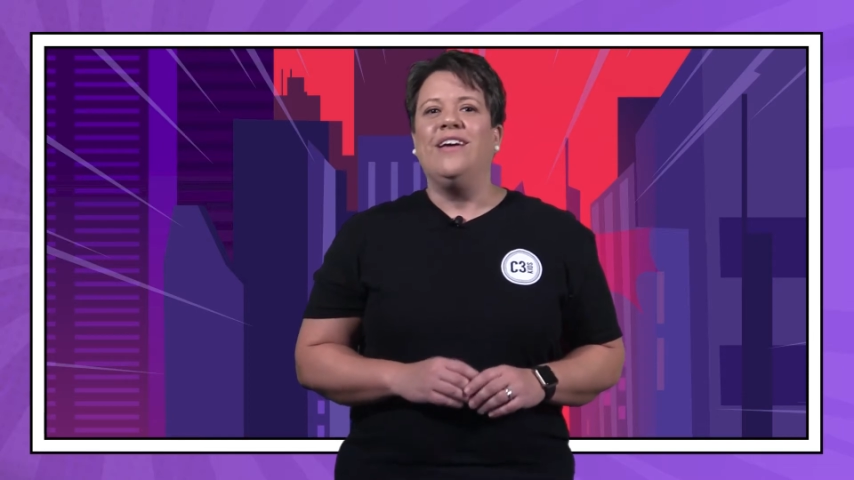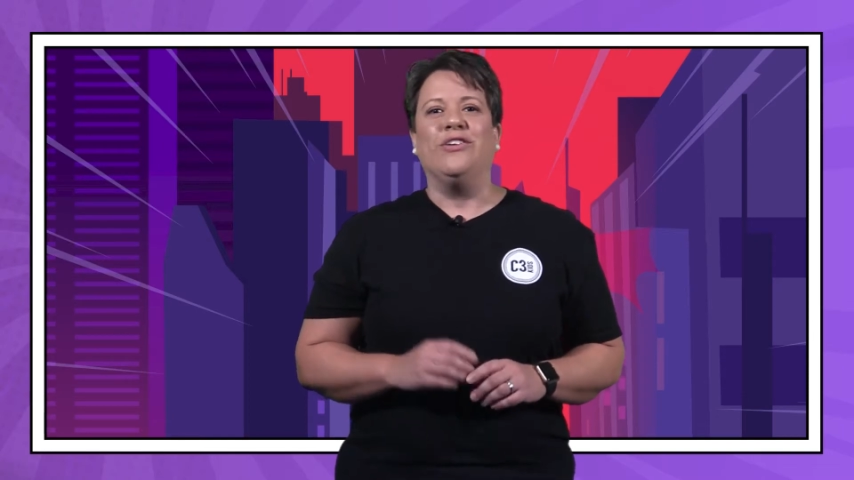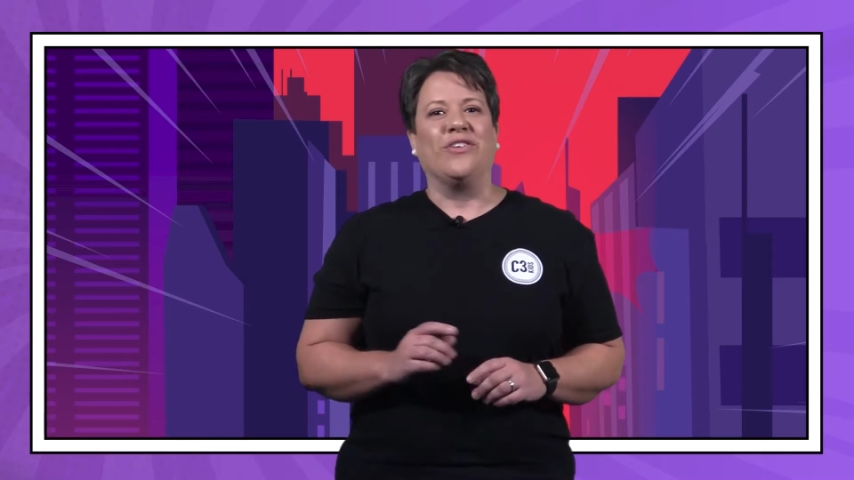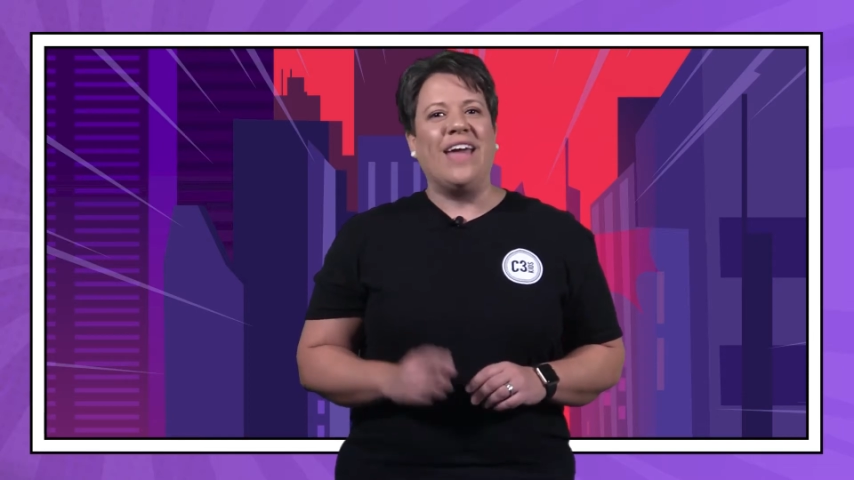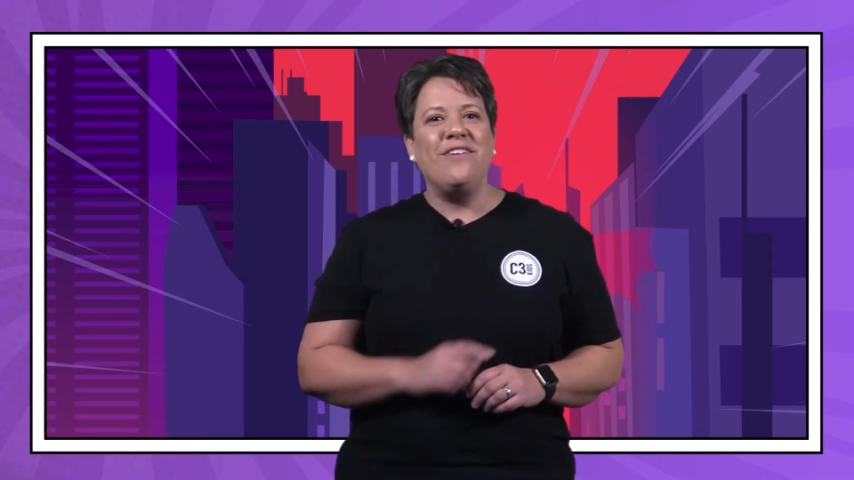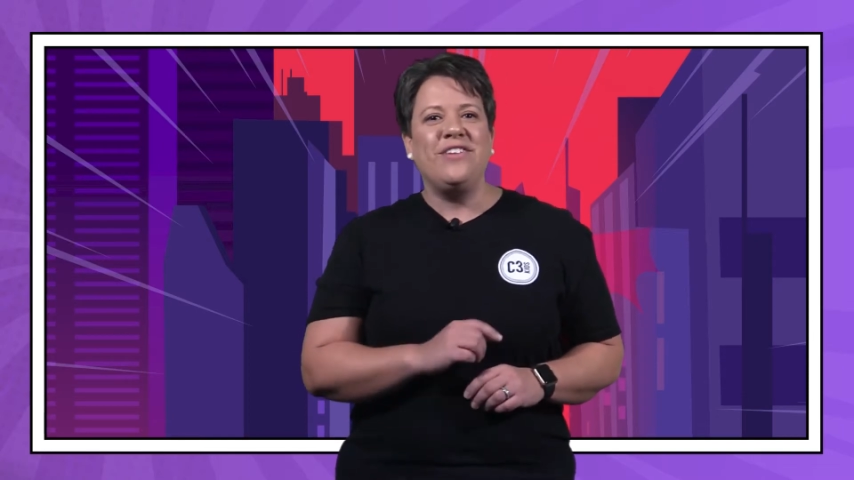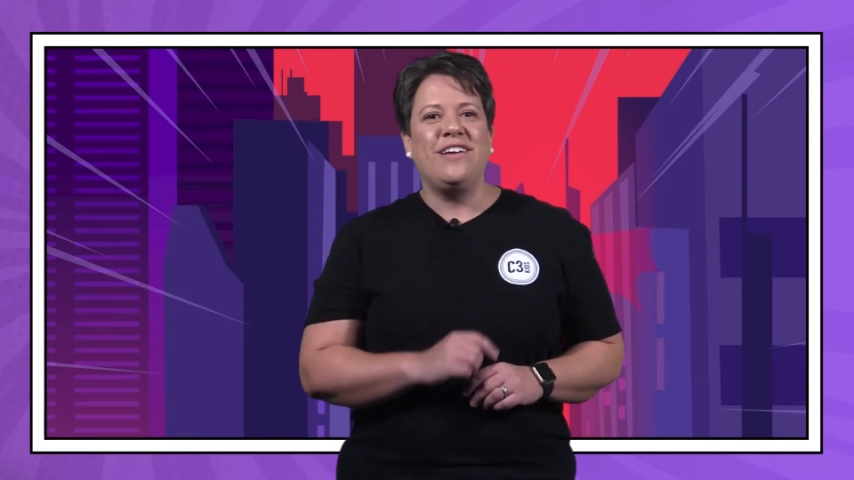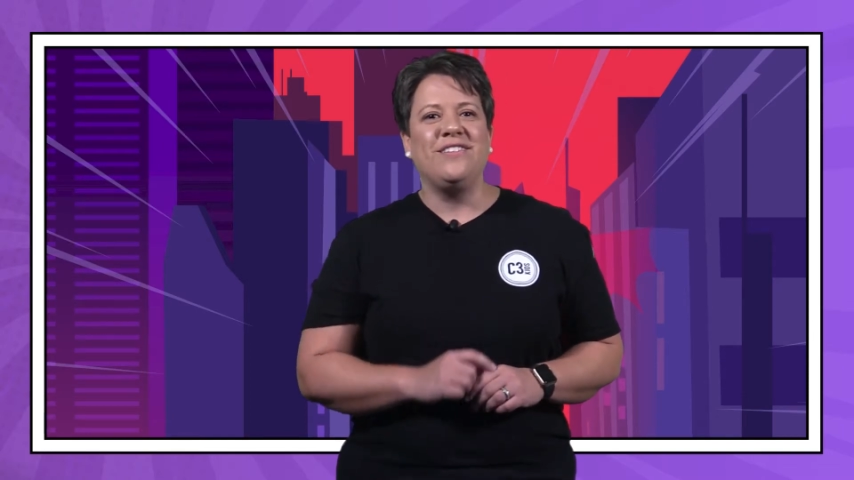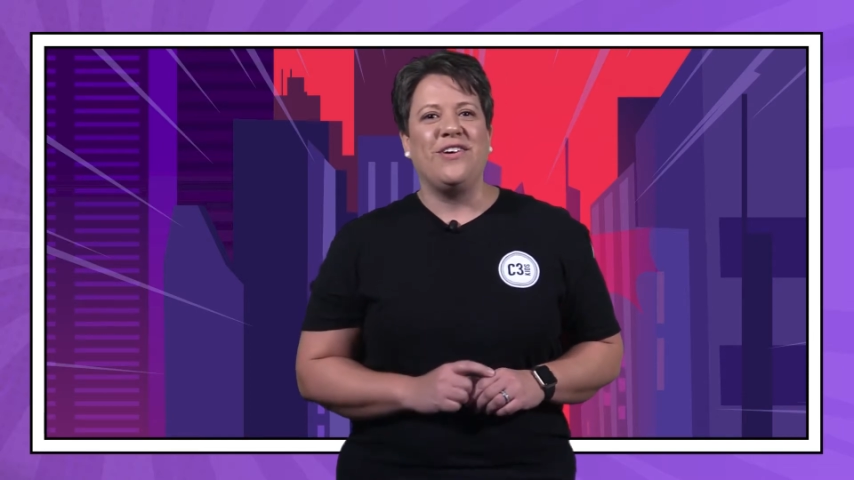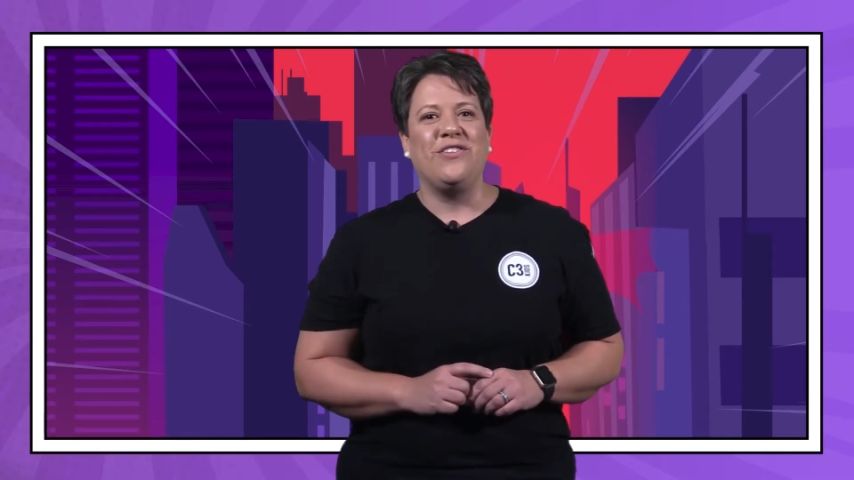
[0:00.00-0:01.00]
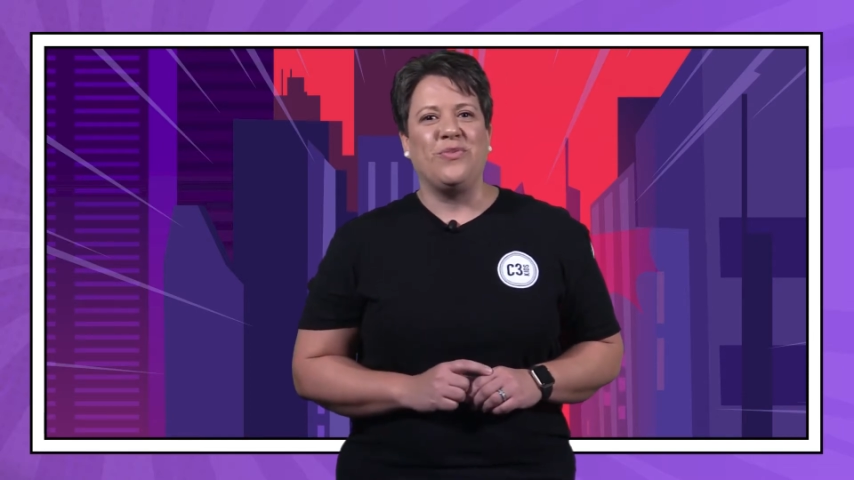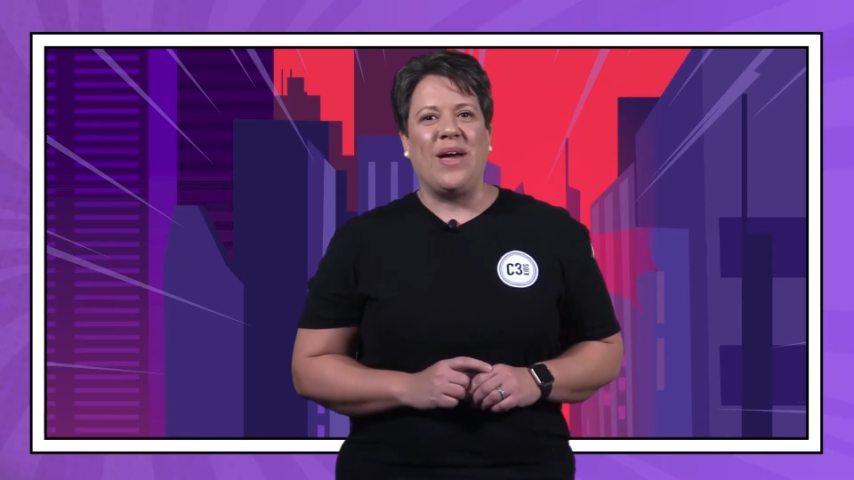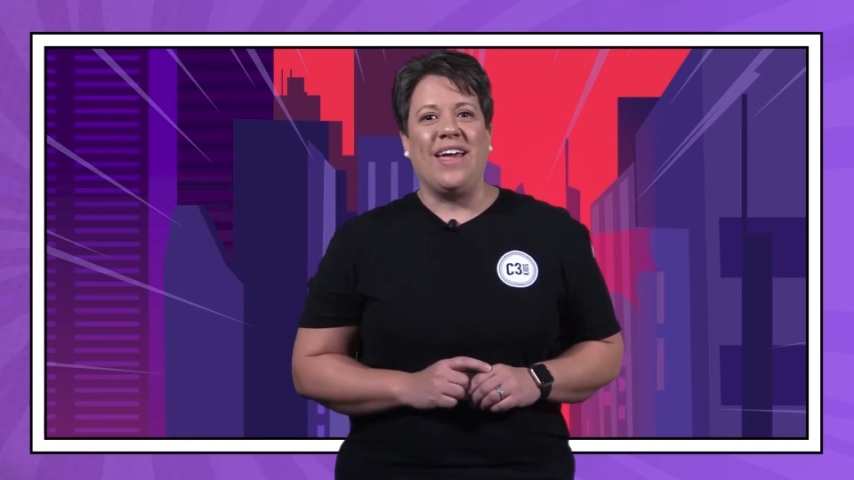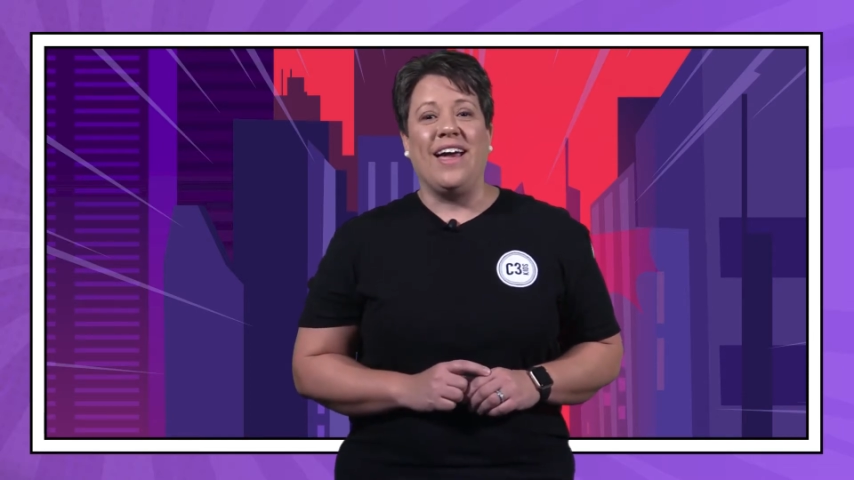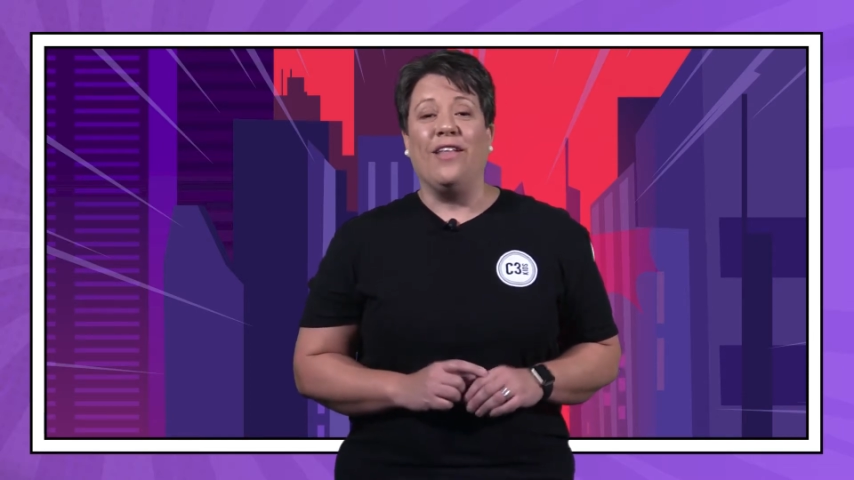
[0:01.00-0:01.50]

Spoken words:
your countdown is on its way,